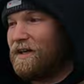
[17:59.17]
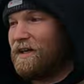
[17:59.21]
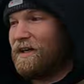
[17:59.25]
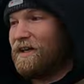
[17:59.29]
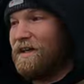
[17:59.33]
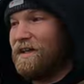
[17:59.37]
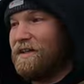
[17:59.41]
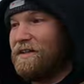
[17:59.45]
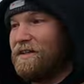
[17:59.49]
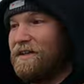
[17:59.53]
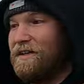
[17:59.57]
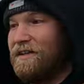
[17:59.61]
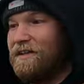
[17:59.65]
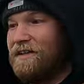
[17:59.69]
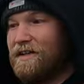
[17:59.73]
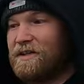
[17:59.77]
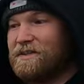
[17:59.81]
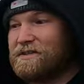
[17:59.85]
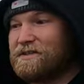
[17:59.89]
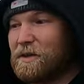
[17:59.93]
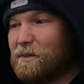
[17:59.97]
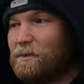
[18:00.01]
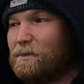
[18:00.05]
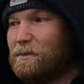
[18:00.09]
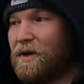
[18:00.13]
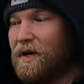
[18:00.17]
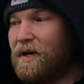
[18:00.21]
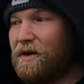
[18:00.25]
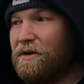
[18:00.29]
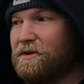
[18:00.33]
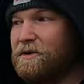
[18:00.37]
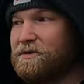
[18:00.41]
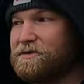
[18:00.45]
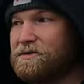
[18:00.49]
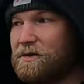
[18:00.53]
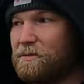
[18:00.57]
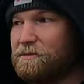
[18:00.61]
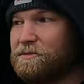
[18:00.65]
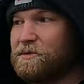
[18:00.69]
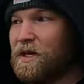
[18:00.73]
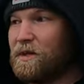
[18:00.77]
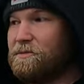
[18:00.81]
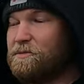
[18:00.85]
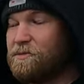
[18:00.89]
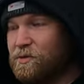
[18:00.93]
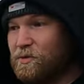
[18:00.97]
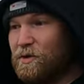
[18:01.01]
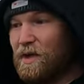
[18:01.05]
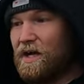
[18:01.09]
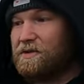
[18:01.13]
and it's a bear.
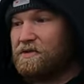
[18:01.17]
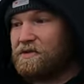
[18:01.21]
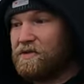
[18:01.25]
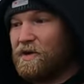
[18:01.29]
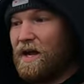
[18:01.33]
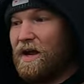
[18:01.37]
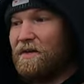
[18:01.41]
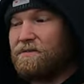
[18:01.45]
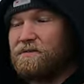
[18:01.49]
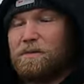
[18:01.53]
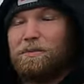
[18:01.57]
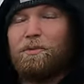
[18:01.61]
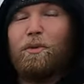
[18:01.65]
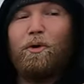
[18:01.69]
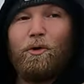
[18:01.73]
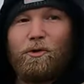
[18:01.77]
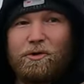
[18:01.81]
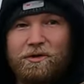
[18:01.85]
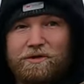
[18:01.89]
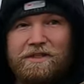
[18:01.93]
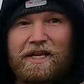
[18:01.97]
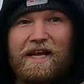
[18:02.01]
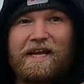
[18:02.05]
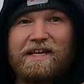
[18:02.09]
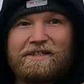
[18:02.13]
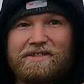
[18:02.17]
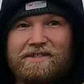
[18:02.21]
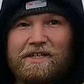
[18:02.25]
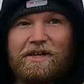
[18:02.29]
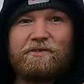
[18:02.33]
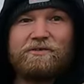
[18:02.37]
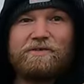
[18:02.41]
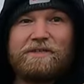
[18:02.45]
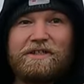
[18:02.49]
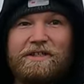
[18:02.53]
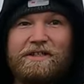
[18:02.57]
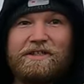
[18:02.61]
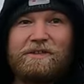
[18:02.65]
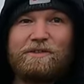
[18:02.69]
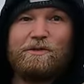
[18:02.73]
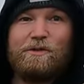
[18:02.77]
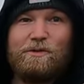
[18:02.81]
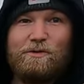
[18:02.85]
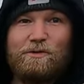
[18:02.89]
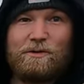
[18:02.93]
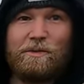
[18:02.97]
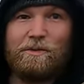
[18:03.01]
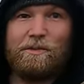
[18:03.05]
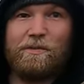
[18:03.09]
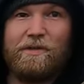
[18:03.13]
Sometimes you actually have to pull the dash out to get
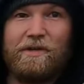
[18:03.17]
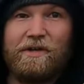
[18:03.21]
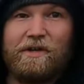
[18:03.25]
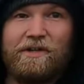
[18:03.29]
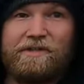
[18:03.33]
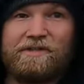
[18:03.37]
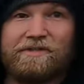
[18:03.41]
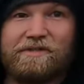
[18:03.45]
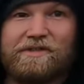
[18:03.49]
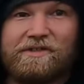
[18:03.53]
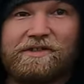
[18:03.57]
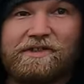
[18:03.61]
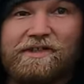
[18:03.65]
to some things.